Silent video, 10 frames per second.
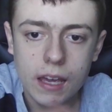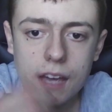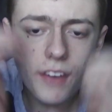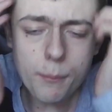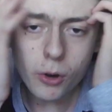
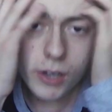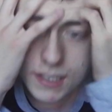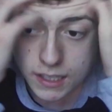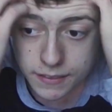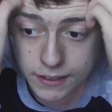If I'm
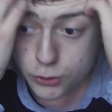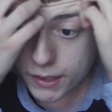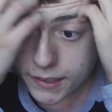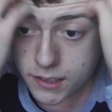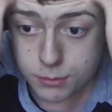honest, that
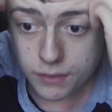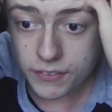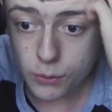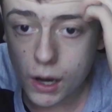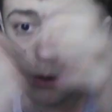trailer doesn't
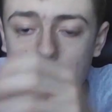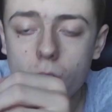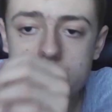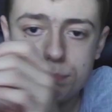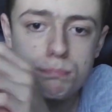reveal a whole
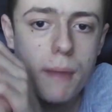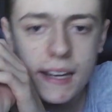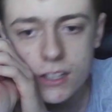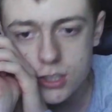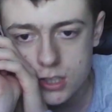lot. It's
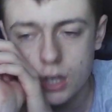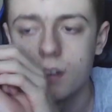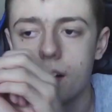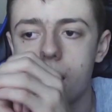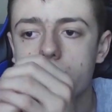mainly just a
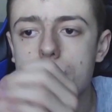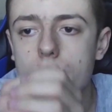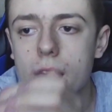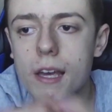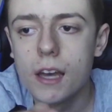lot of hype
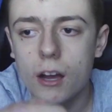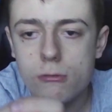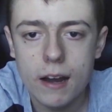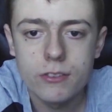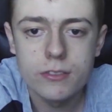
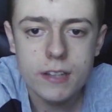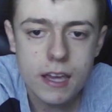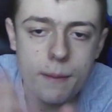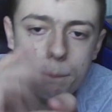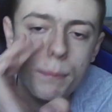around
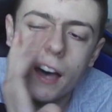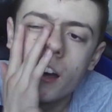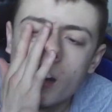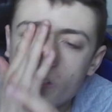it. But